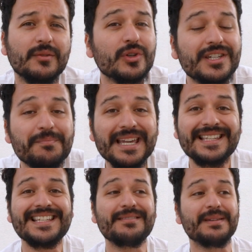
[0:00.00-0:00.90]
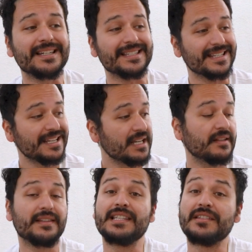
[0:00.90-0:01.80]
which makes sense because
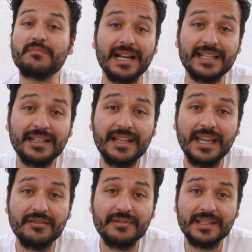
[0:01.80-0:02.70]
this is back in the day in